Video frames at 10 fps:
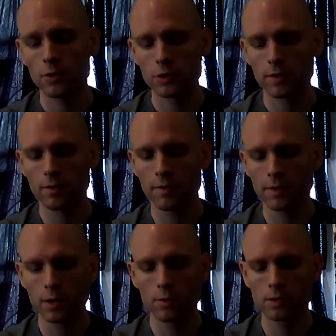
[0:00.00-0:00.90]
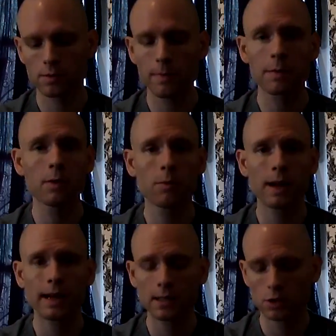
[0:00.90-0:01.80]
You should refuse minimum
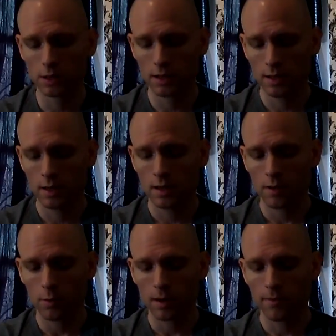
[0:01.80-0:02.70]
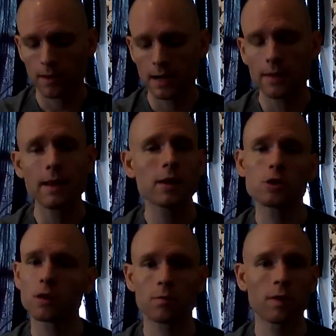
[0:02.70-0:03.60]
wage, work for anything.
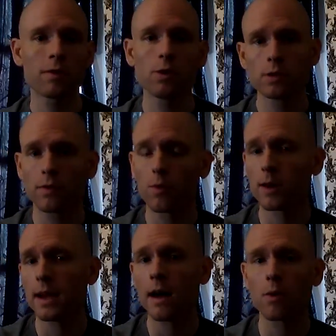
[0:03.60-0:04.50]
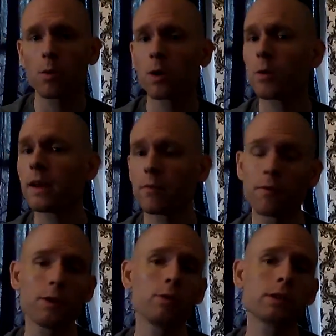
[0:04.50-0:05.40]
You should refuse a 40-hour work week.
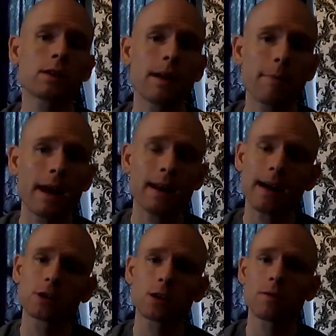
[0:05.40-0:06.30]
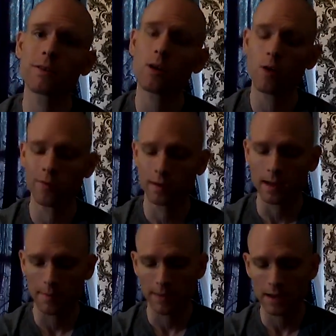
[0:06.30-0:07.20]
Refuse to get paid extra for
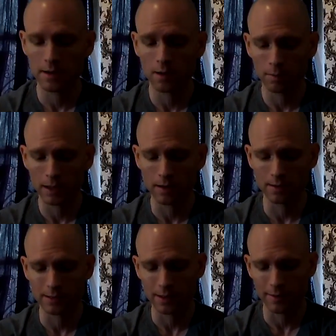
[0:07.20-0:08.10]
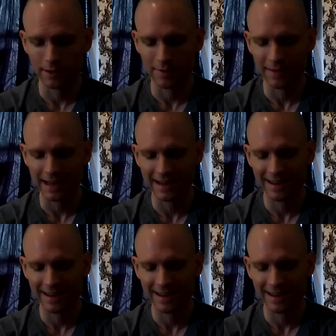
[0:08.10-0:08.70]
overtime. Then you'll be a conservative.